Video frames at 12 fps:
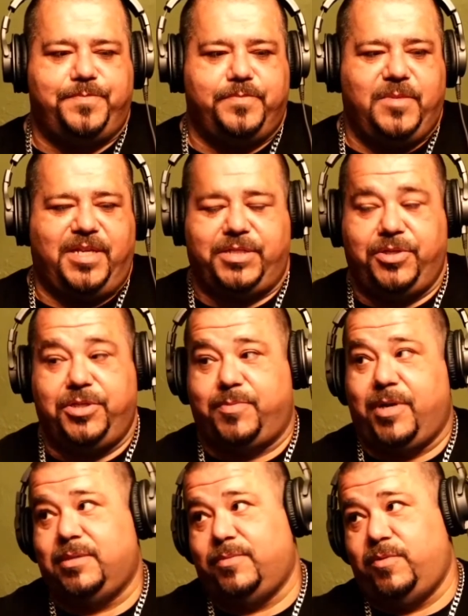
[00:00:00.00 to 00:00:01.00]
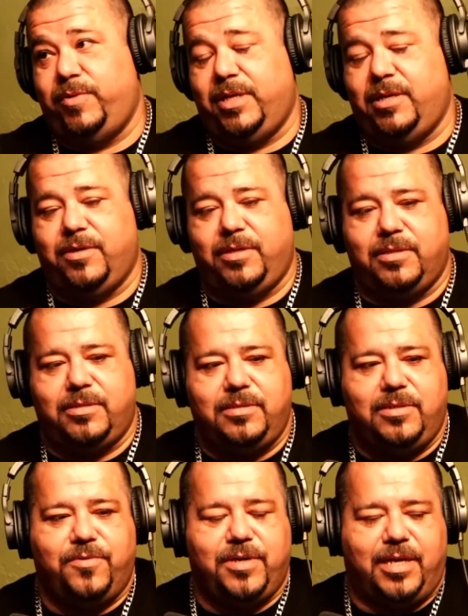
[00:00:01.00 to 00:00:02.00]
As soon as possible, we could go to the
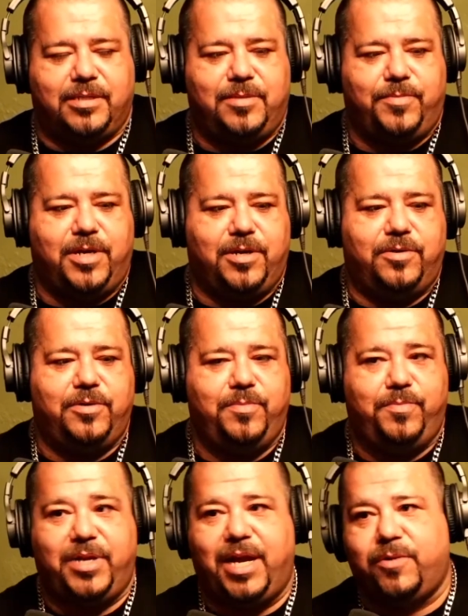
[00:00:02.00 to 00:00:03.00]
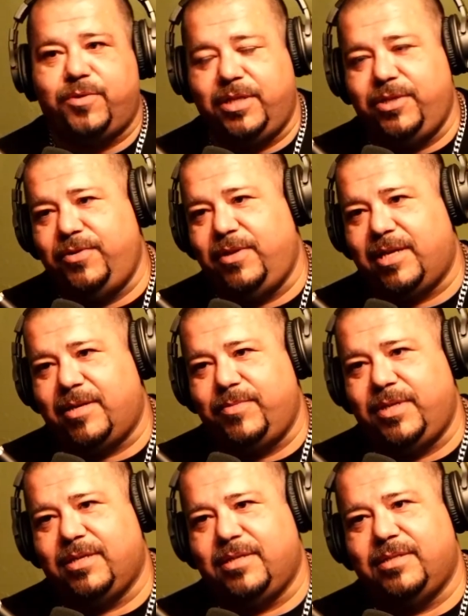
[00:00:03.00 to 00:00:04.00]
courthouse tomorrow, but I don't want to do that
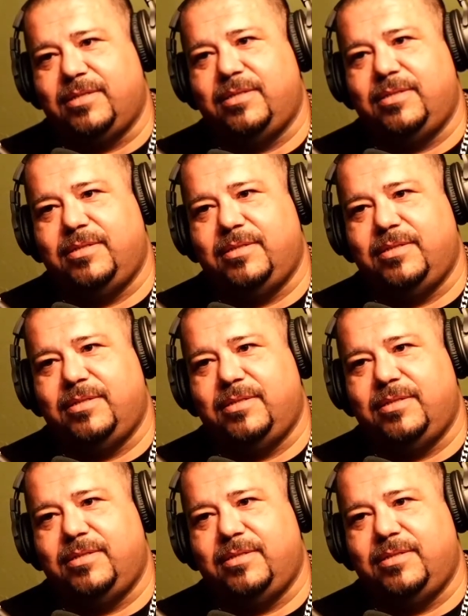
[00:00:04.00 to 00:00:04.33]
because